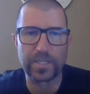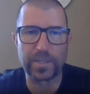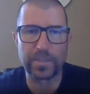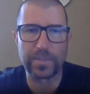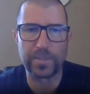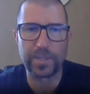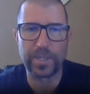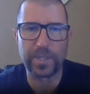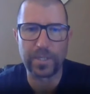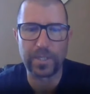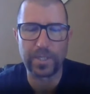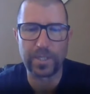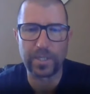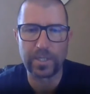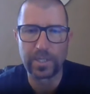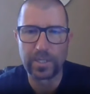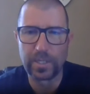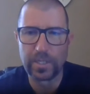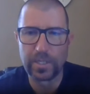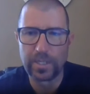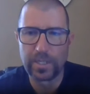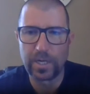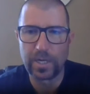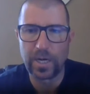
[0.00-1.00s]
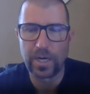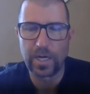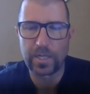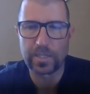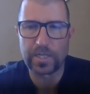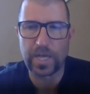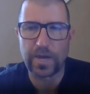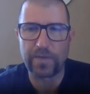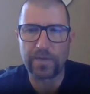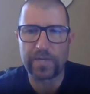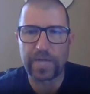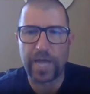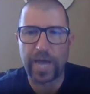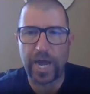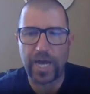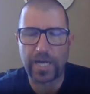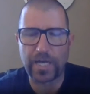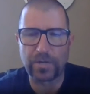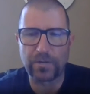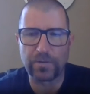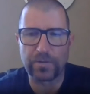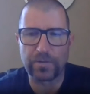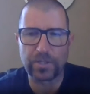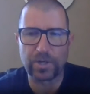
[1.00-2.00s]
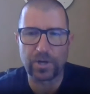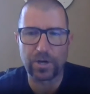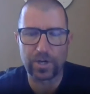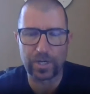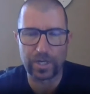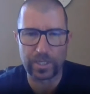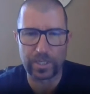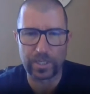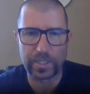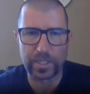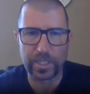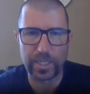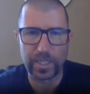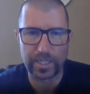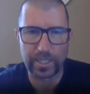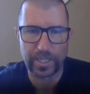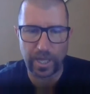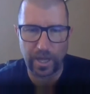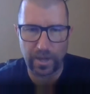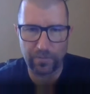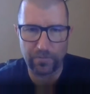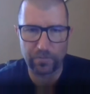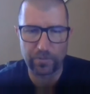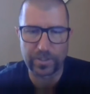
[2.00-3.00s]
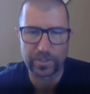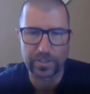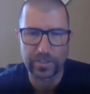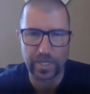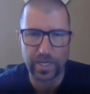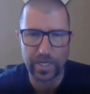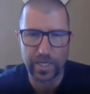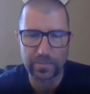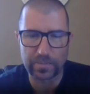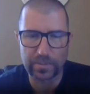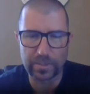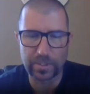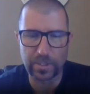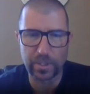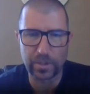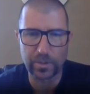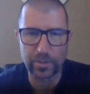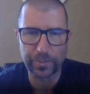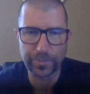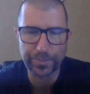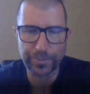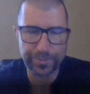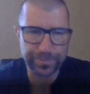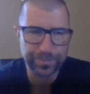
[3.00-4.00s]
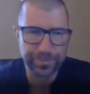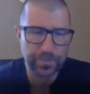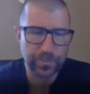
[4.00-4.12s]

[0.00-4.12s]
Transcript: to have an accurate target and hit it every time. So